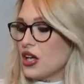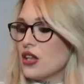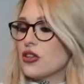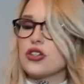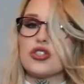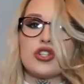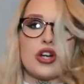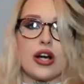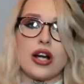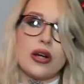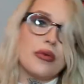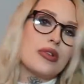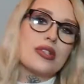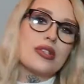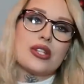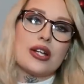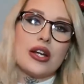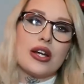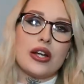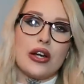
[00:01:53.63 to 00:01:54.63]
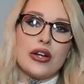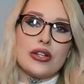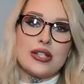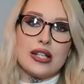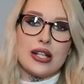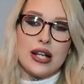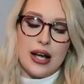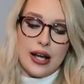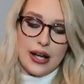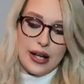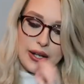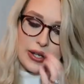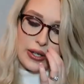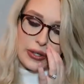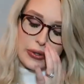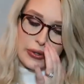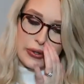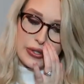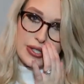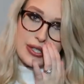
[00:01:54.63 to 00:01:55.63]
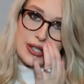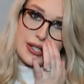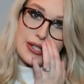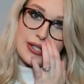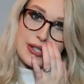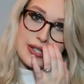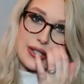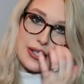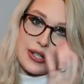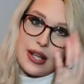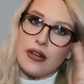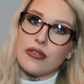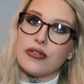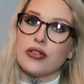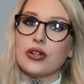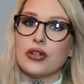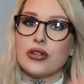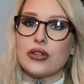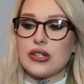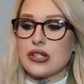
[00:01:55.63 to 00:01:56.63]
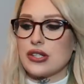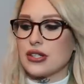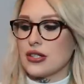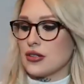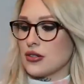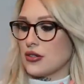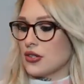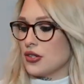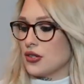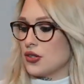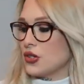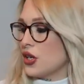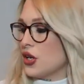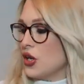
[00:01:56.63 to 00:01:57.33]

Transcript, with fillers: the chocolate ones are going to go to like Luke's nieces and nephews and